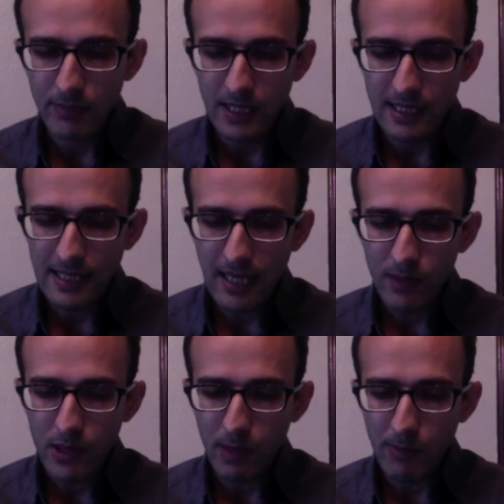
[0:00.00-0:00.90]
be
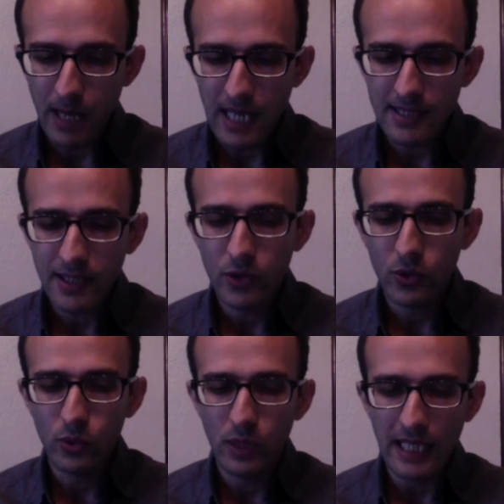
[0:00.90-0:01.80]
established by passing
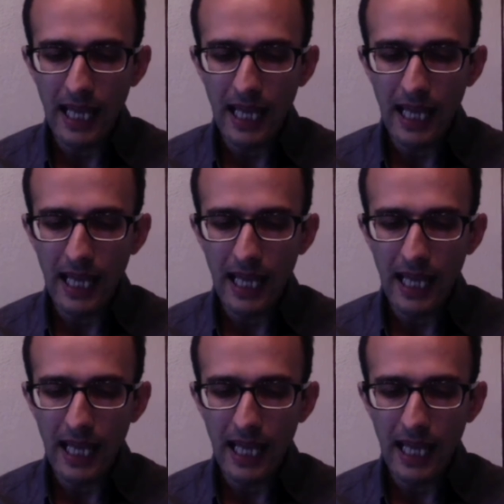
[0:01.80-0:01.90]
through and